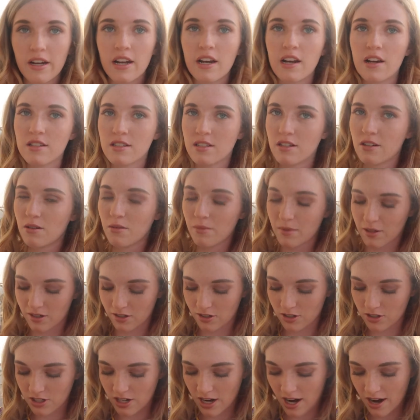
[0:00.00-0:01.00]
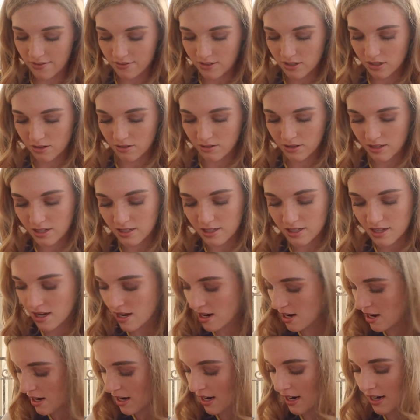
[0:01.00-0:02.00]
it and I was like, oh my gosh, I have to own this.
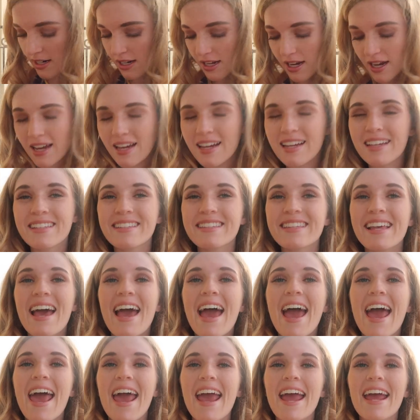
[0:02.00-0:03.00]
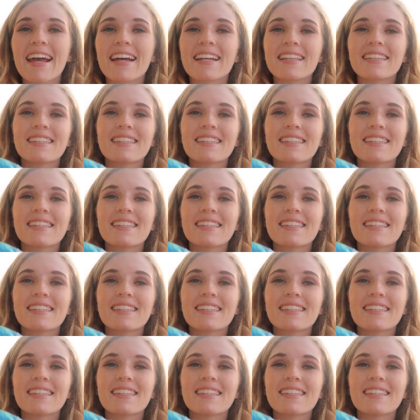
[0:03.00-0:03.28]
It is a